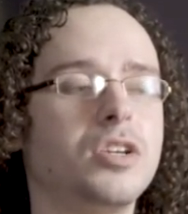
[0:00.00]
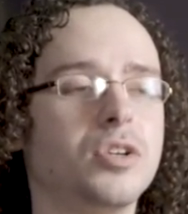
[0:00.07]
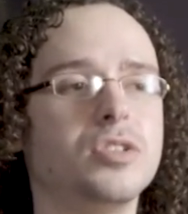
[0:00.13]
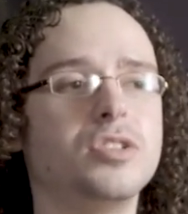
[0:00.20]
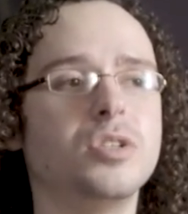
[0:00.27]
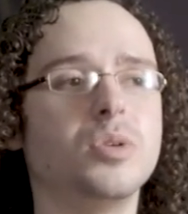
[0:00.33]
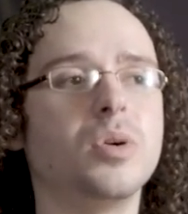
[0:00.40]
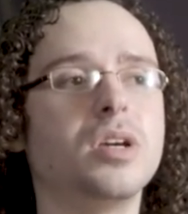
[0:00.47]
you're
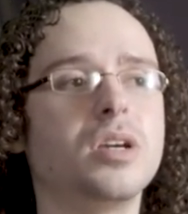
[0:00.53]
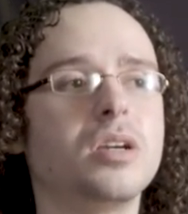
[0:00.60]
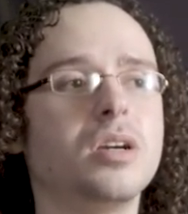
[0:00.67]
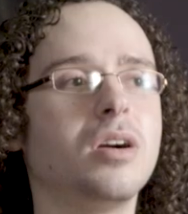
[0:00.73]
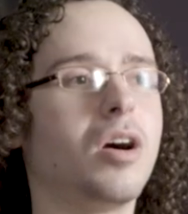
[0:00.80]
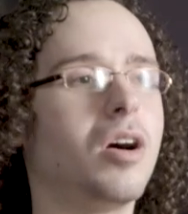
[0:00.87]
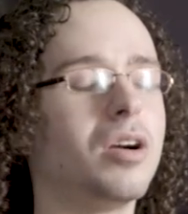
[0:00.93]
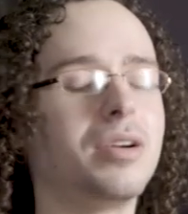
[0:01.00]
doing
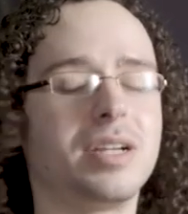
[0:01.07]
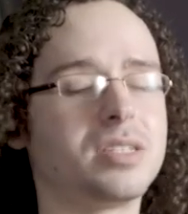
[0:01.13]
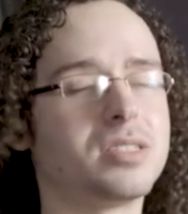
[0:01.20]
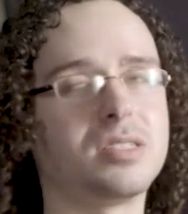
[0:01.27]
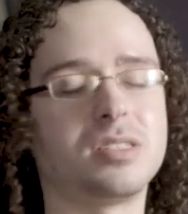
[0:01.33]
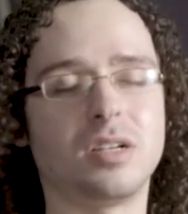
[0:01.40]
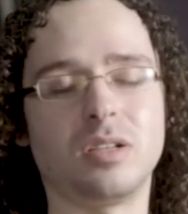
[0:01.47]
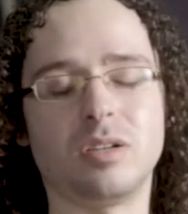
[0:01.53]
aren't
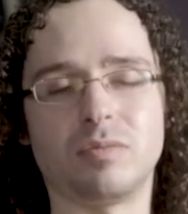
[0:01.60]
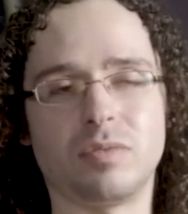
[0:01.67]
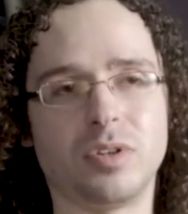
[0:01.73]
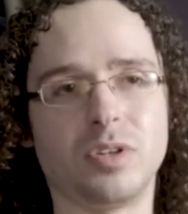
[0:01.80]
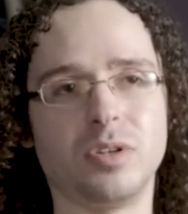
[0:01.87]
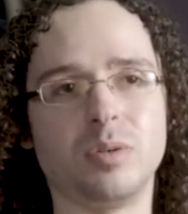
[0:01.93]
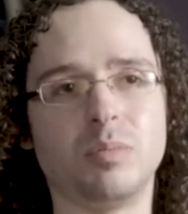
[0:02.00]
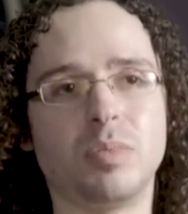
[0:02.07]
necessarily for
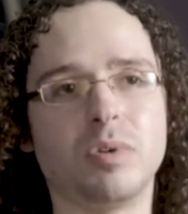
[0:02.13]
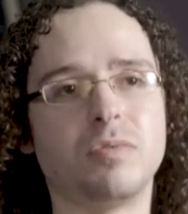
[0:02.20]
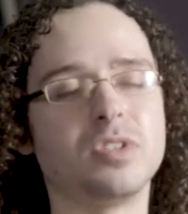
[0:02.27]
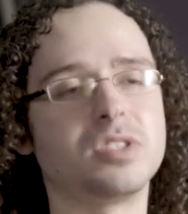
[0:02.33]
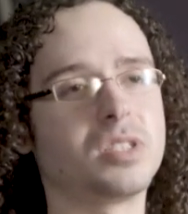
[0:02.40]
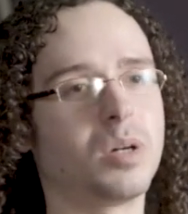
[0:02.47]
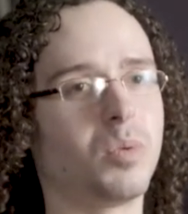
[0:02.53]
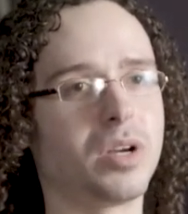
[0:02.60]
you, but for
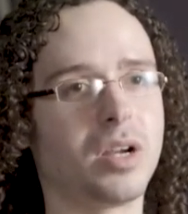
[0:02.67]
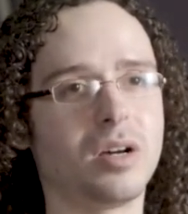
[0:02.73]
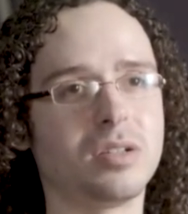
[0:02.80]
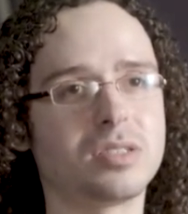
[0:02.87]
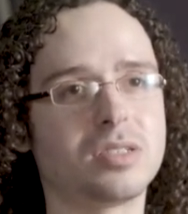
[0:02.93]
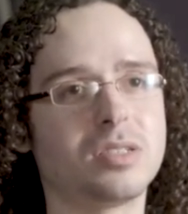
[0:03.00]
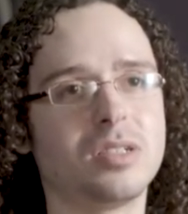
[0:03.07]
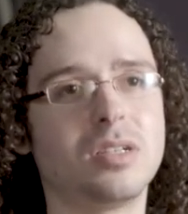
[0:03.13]
someone
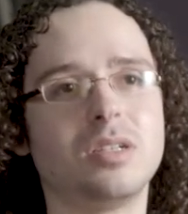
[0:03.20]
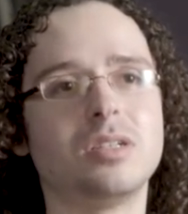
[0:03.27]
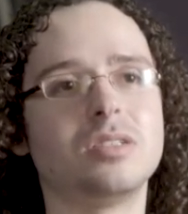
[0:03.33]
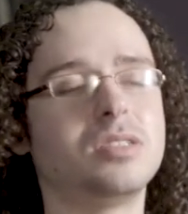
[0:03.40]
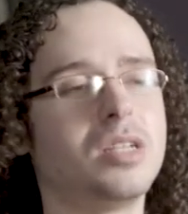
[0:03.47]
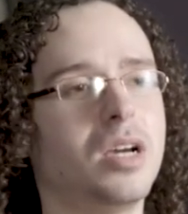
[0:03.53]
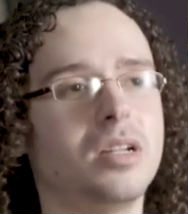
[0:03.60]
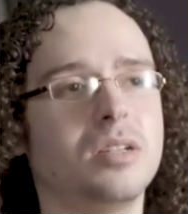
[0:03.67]
else
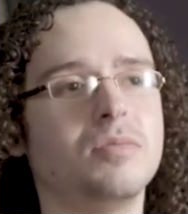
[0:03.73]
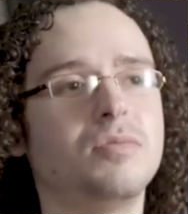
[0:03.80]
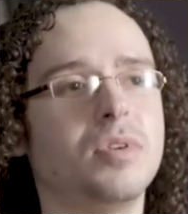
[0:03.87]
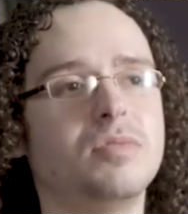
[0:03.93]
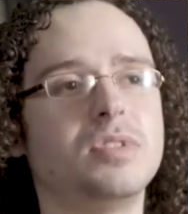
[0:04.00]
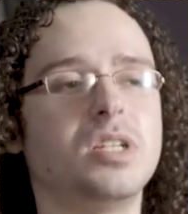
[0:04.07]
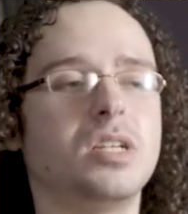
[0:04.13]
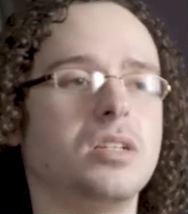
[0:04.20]
10,
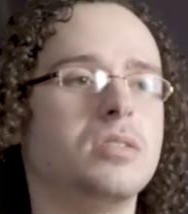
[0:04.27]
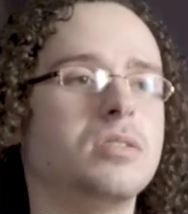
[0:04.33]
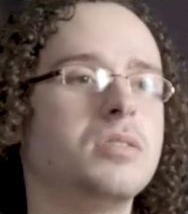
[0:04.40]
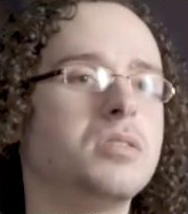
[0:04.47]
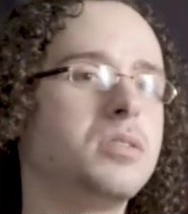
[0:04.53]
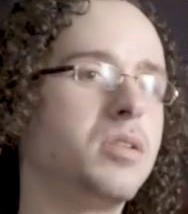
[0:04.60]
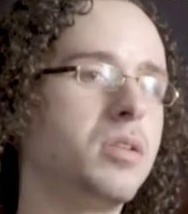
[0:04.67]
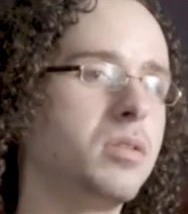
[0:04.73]
15,
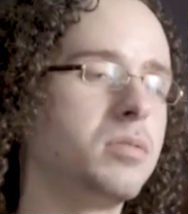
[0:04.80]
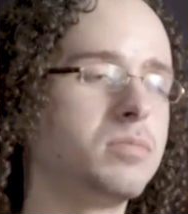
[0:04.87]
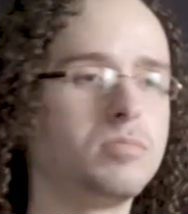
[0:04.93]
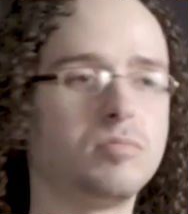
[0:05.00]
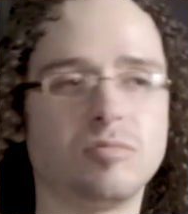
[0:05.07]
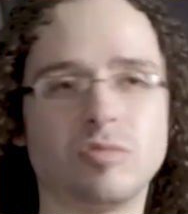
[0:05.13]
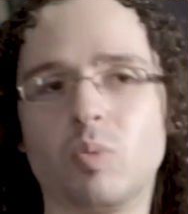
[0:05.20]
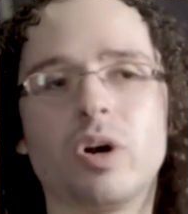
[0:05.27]

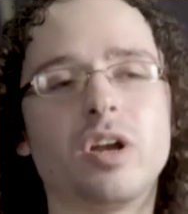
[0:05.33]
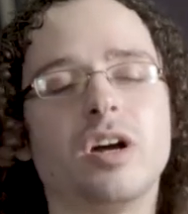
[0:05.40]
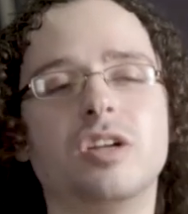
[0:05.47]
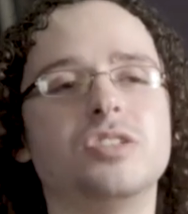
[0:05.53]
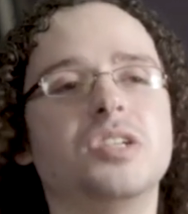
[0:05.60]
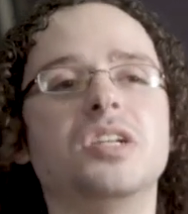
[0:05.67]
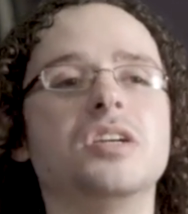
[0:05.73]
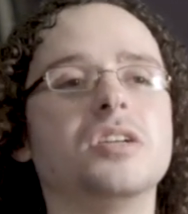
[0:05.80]
100